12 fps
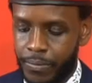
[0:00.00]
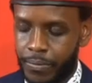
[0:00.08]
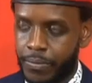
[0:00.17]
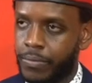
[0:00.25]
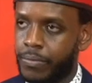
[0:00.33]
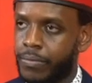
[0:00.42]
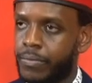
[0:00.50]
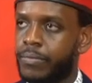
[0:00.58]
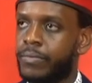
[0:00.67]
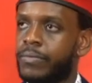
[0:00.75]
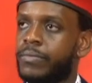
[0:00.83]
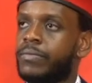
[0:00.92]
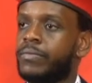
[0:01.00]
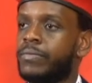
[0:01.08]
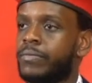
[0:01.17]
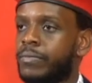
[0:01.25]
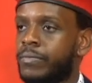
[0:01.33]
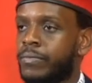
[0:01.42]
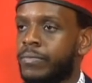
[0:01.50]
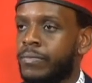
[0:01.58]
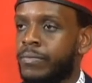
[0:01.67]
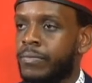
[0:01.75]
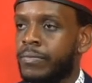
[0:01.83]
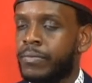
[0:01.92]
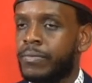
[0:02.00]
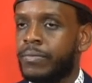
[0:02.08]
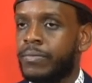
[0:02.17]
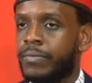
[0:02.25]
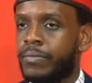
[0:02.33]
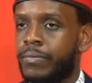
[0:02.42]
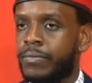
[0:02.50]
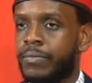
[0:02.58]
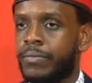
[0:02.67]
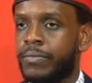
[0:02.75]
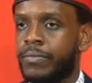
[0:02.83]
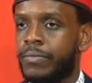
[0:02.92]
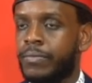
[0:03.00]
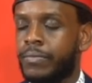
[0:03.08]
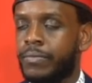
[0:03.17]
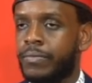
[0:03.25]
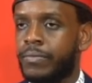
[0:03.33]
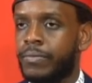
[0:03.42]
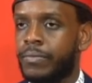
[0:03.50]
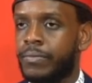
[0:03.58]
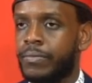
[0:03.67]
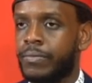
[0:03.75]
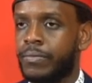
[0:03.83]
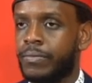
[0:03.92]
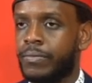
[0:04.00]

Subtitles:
(not speaking)